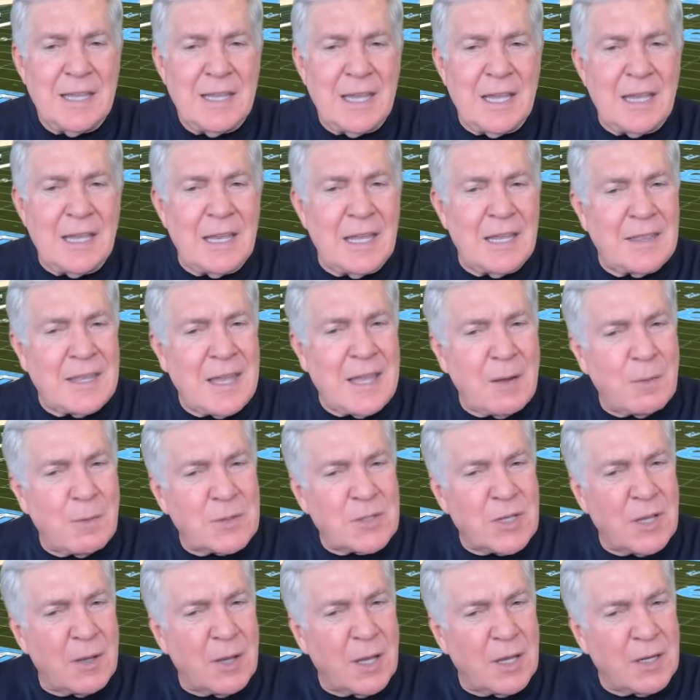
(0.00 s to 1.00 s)
And, and that
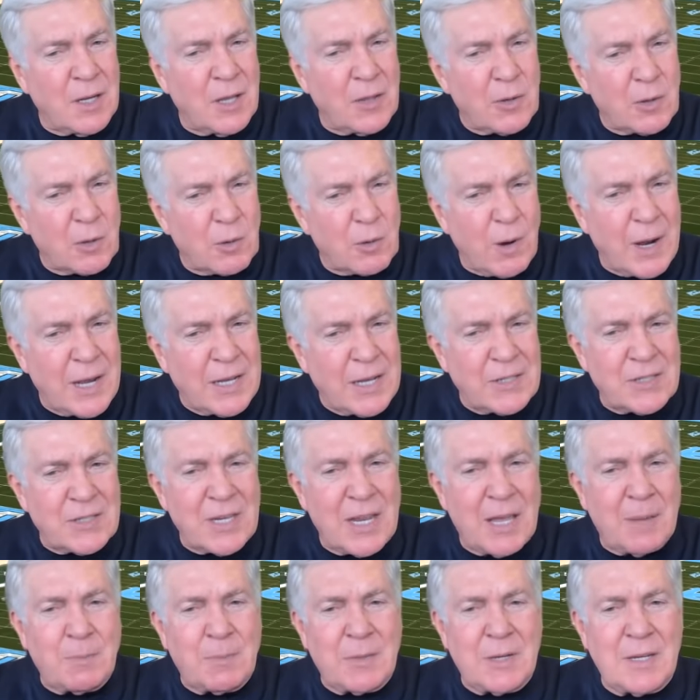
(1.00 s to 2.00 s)
was a, another great
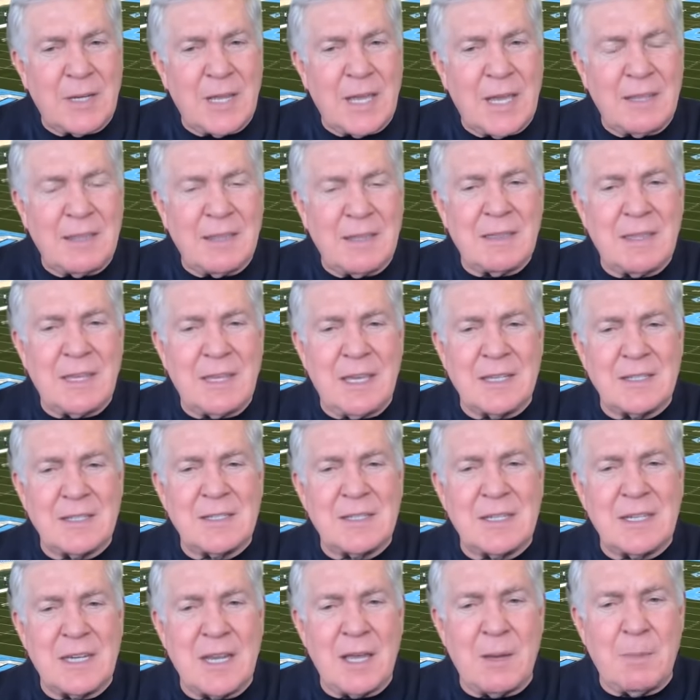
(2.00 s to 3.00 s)
step today that the
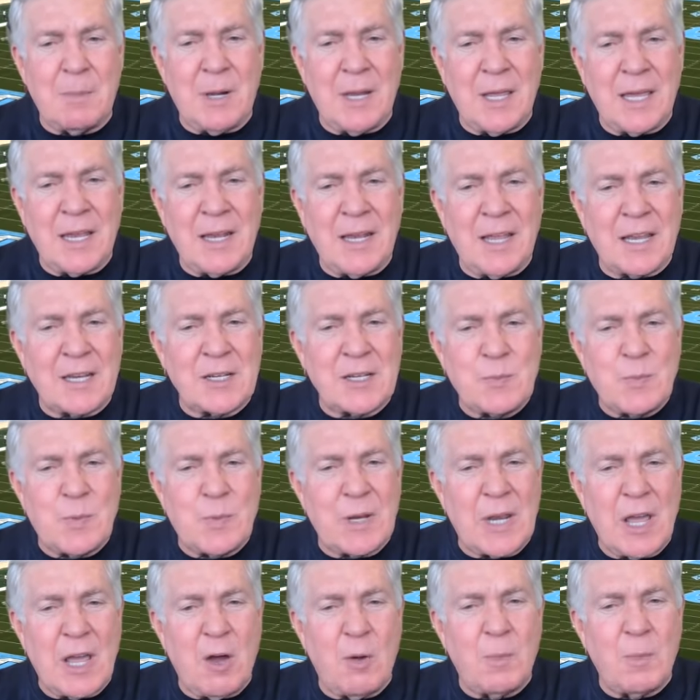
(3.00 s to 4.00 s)
NCAA let us
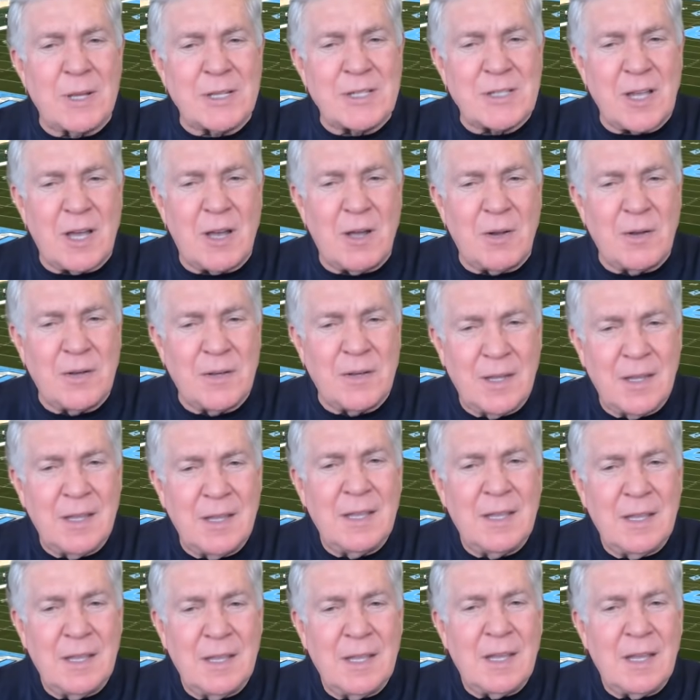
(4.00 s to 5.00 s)
put helmets on
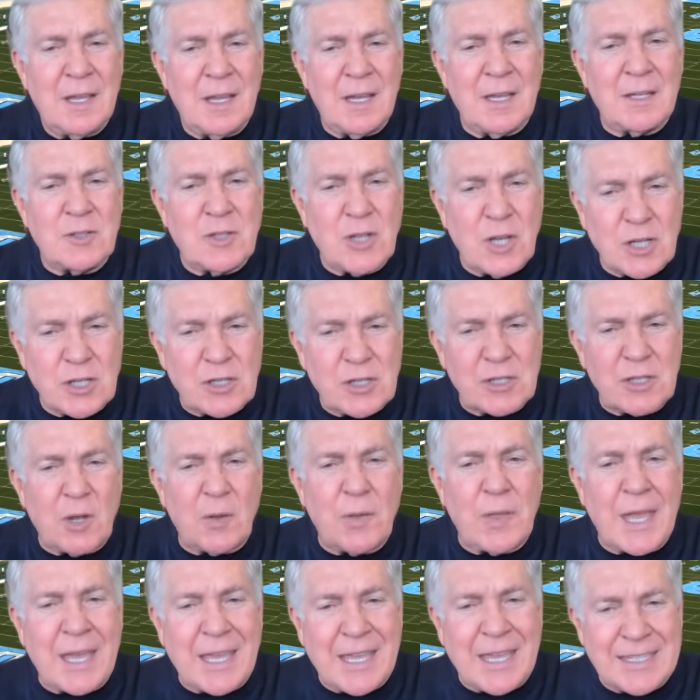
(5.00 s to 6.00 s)
uh, just
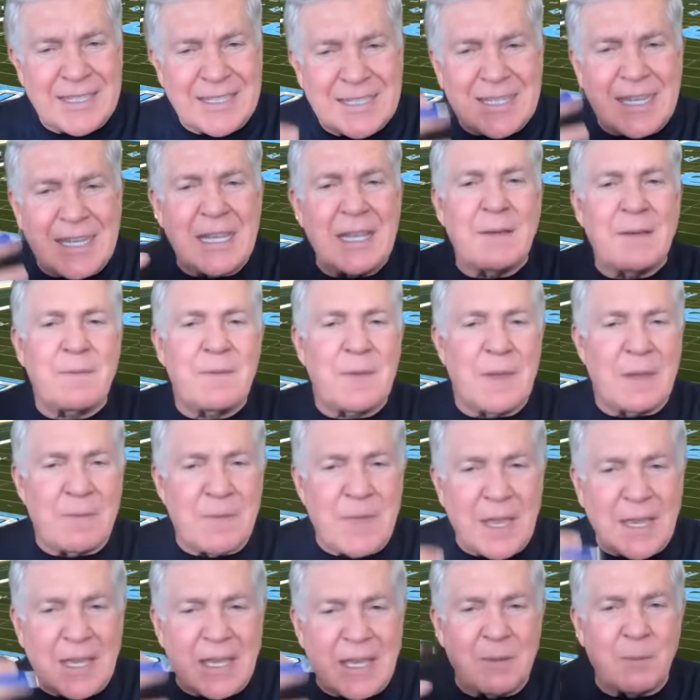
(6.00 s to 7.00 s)
so they can see if if
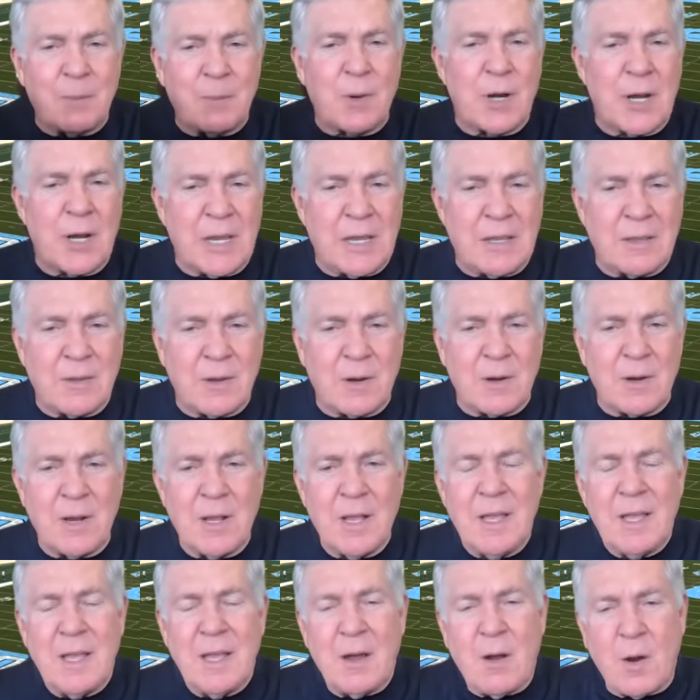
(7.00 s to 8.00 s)
they can breathe or
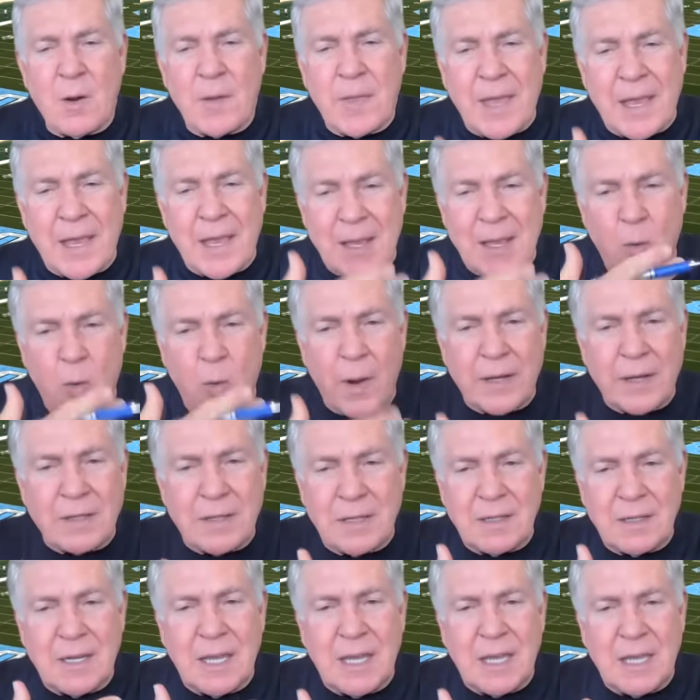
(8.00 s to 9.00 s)
are they going
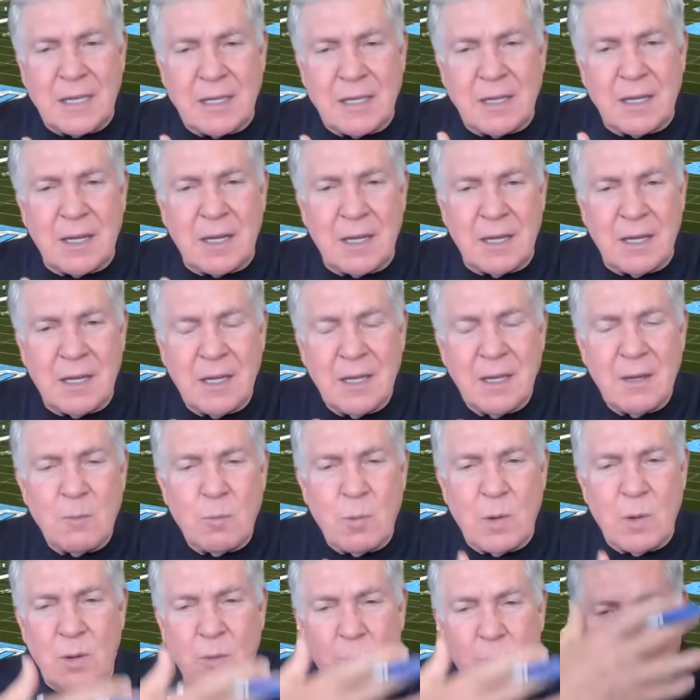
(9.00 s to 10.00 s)
to need uh,
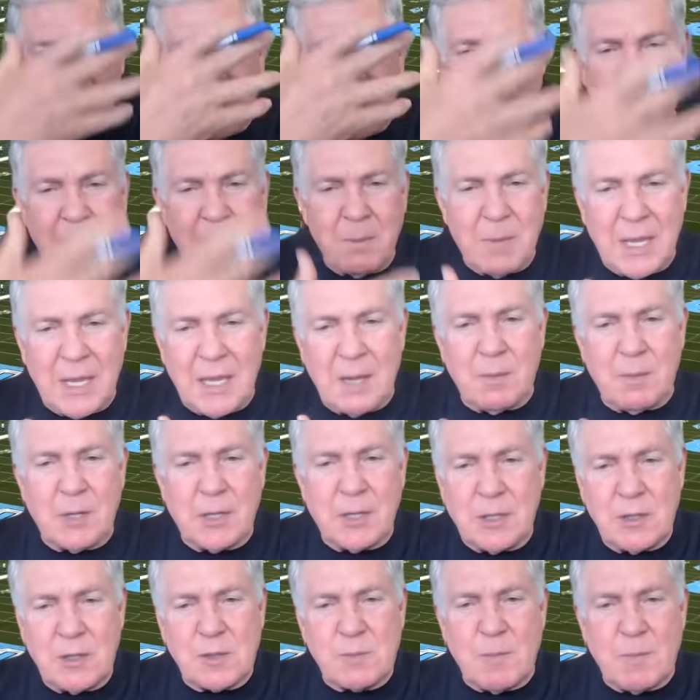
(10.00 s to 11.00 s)
Will, will they be able
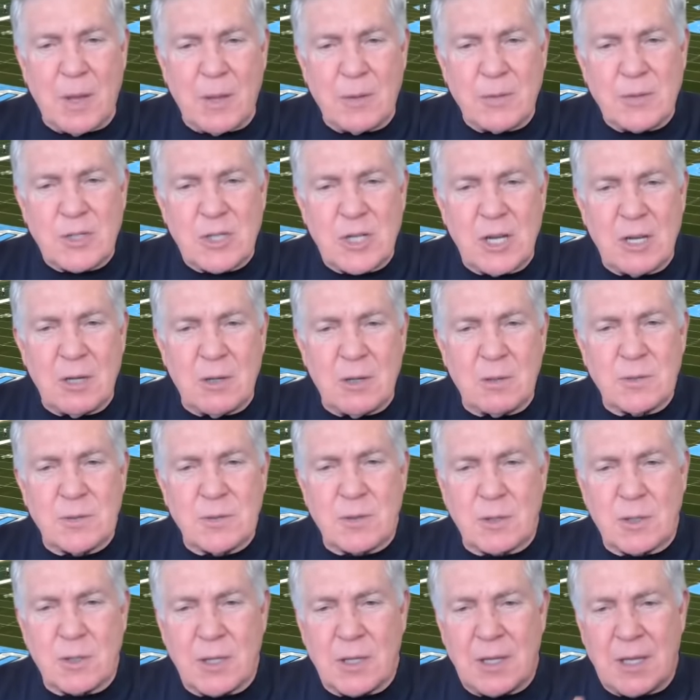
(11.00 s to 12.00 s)
to use both shields,
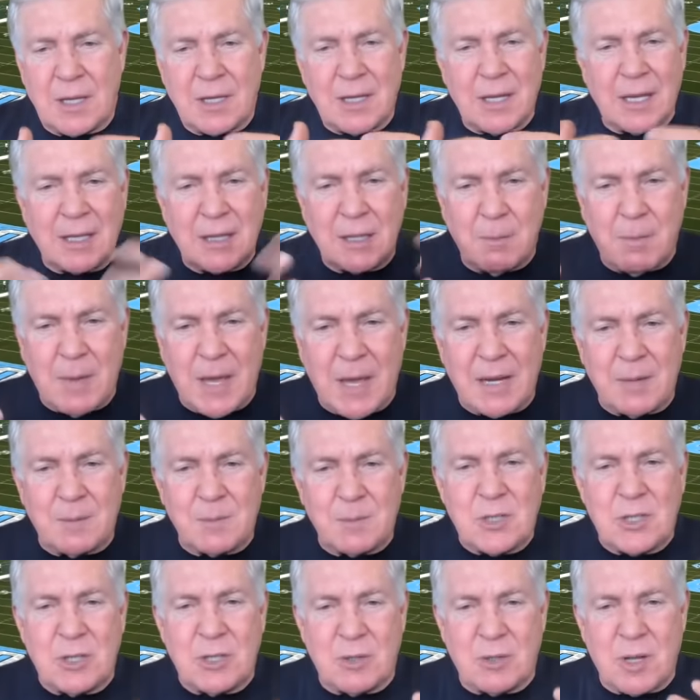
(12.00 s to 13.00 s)
or do they take the
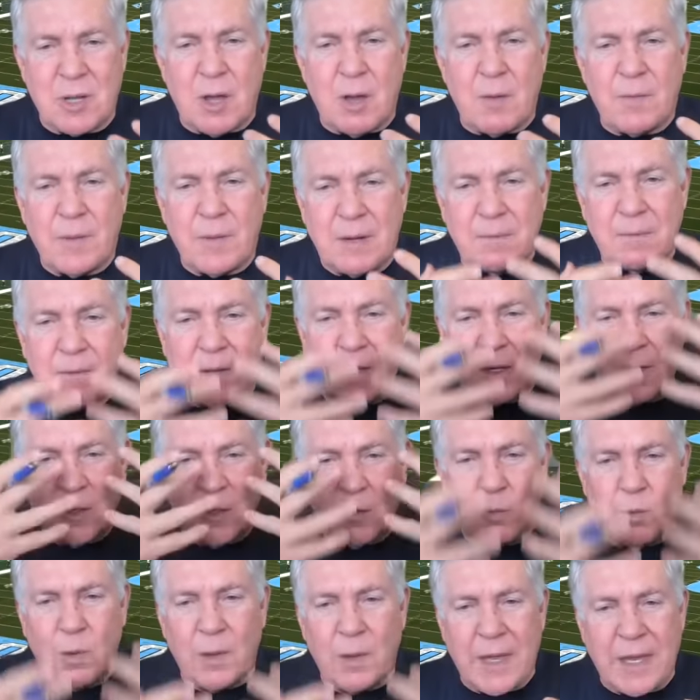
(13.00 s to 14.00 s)
bottom shield off? And if they
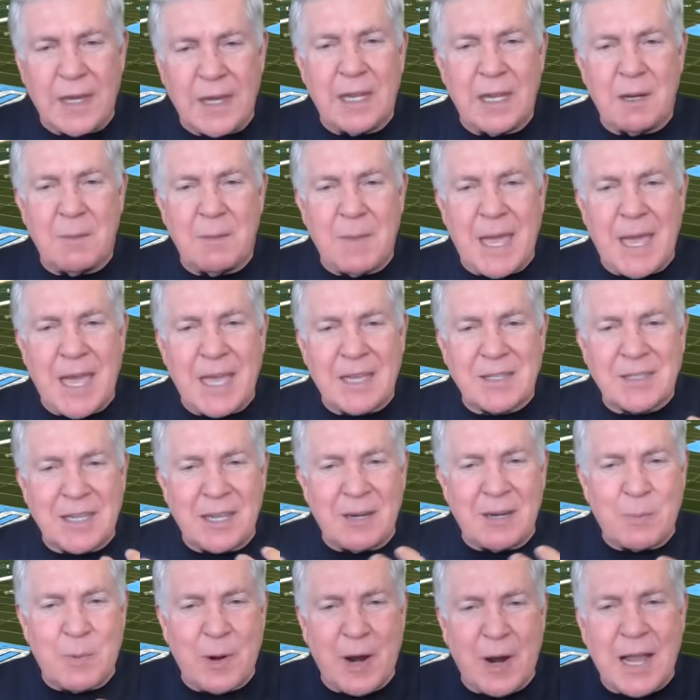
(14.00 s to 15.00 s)
do, will they need a mask
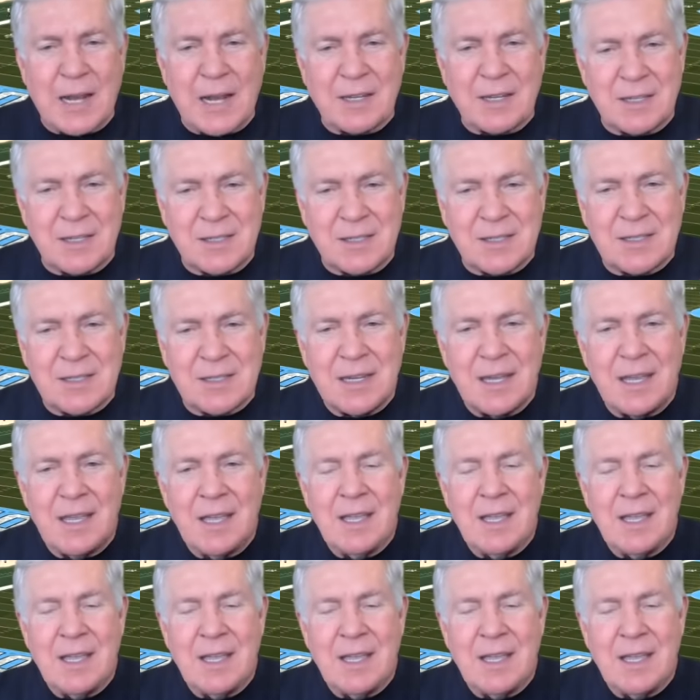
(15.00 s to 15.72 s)
in practice?